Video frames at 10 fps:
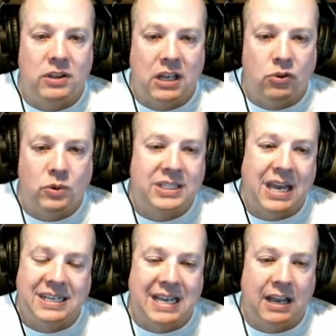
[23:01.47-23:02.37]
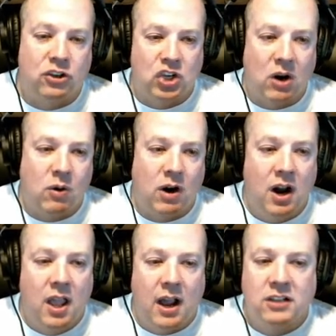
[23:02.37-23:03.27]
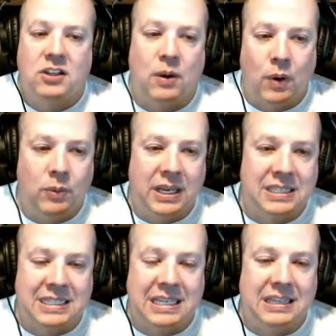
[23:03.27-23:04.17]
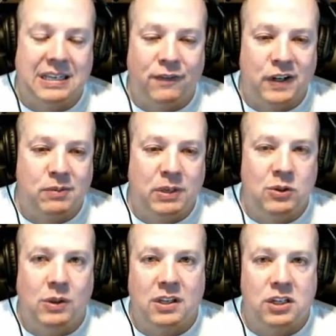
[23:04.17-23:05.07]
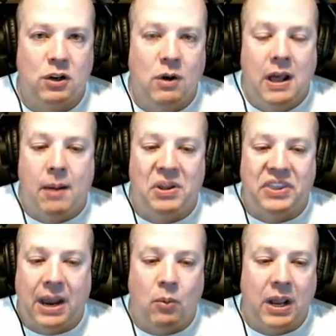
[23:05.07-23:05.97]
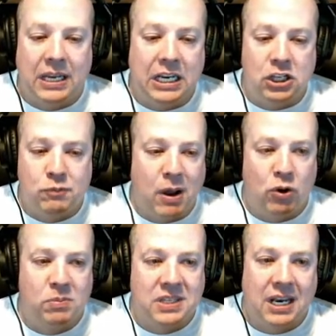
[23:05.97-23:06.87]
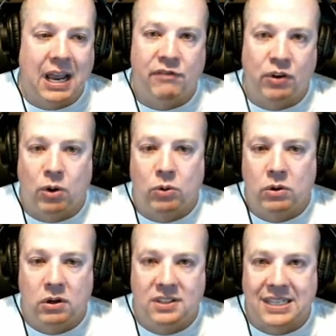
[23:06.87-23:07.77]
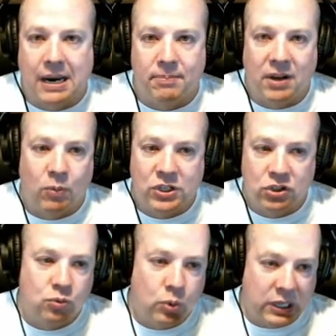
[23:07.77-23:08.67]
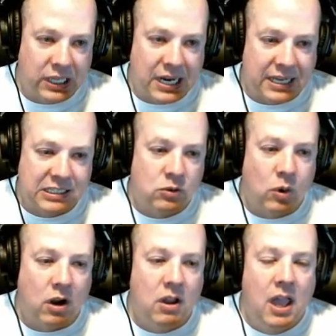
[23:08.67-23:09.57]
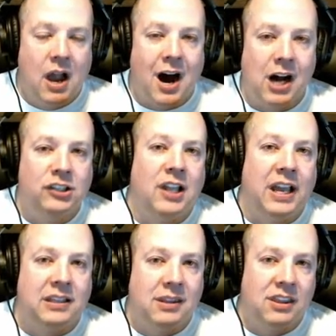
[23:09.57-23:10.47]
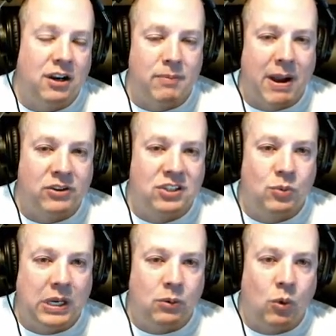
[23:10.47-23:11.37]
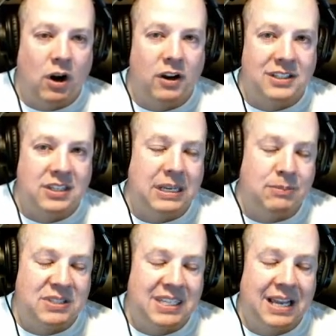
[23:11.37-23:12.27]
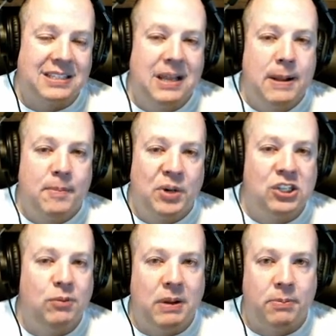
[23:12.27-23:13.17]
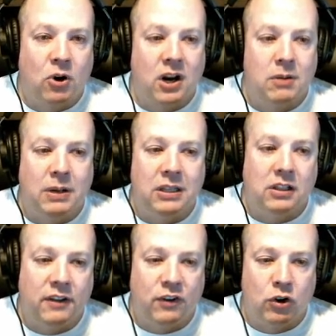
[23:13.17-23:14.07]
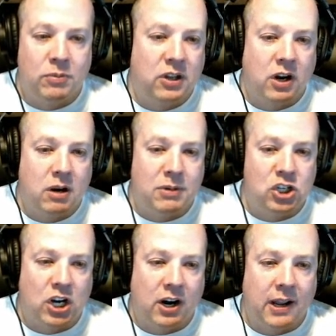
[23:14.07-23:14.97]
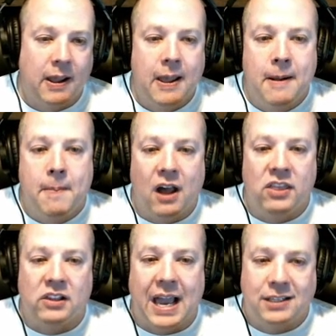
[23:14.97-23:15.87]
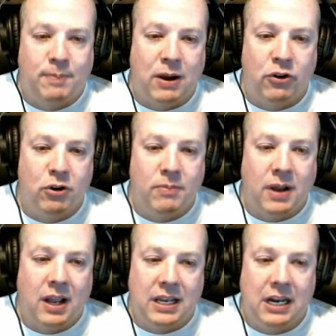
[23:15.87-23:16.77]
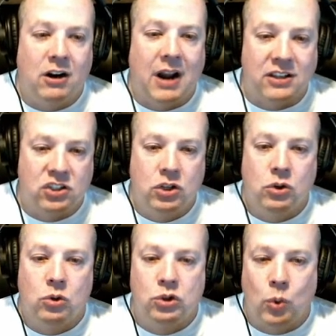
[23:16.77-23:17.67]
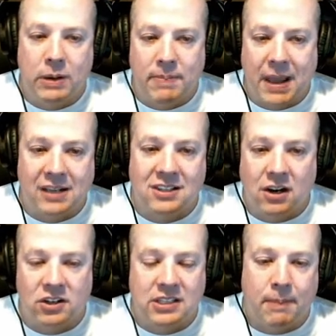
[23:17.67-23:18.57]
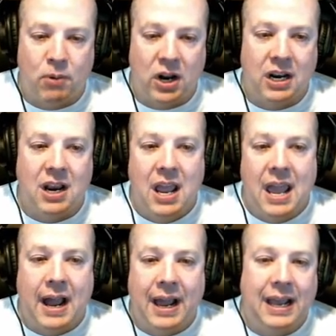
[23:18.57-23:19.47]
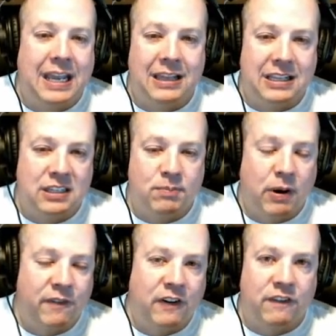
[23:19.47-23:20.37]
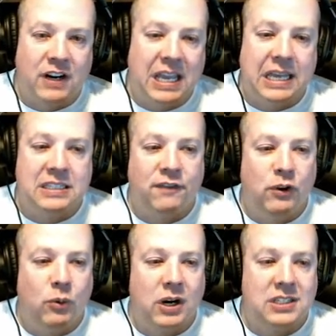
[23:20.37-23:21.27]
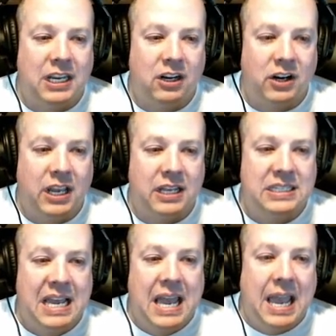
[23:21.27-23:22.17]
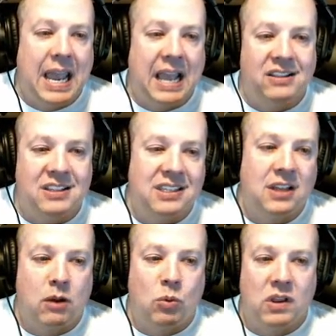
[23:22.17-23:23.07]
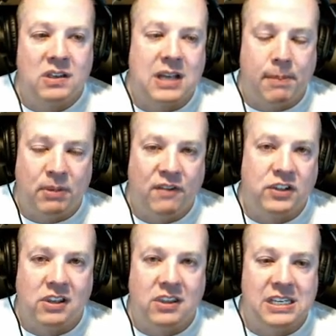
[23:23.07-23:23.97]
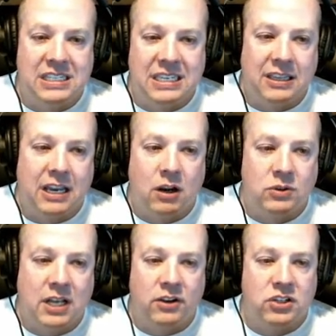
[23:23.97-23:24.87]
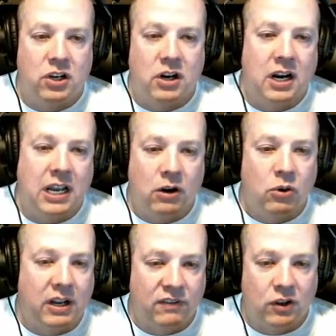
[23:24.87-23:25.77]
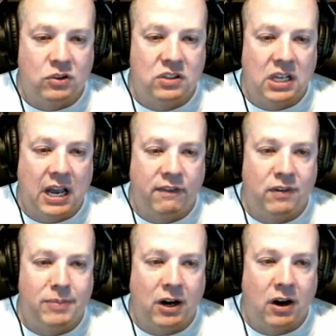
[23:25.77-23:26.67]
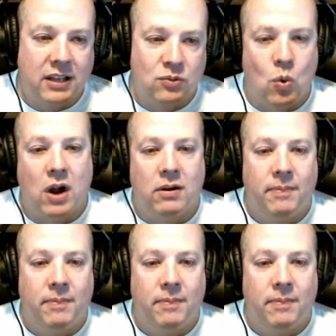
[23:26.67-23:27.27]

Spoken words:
The other one's got a tile shower. So that way we can see the difference between the two. But that way, each bedroom is going to have their own setup there, which is really nice as well. Unlike the Thunder Mountain Suite where it's steep six, but two people are going to be in the living room and they're going to be sharing. The last bedroom here has two twin beds that are separated. Again, this is perfect for kids if you want to take your kids. And this is on one of the top levels of the Disneyland Hotel, so you're going to get great views from there as well.